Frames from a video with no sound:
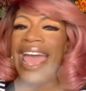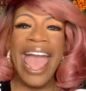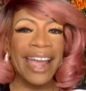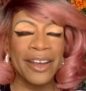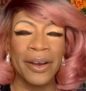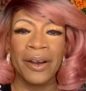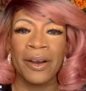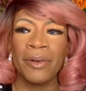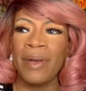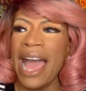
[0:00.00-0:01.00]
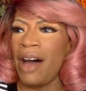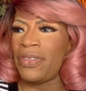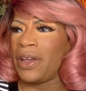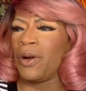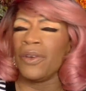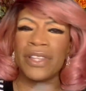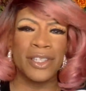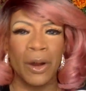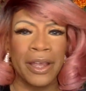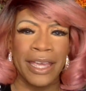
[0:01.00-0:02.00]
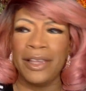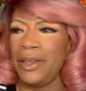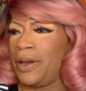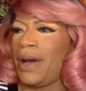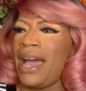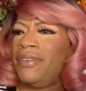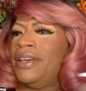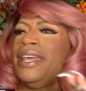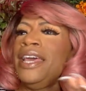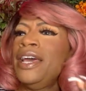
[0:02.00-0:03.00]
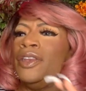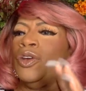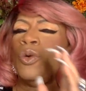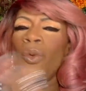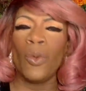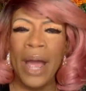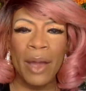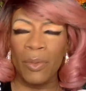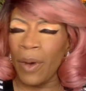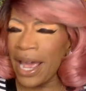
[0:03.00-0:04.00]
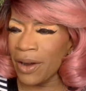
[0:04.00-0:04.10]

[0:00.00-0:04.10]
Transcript: an actor out there on the circuit, you know, having to do wait,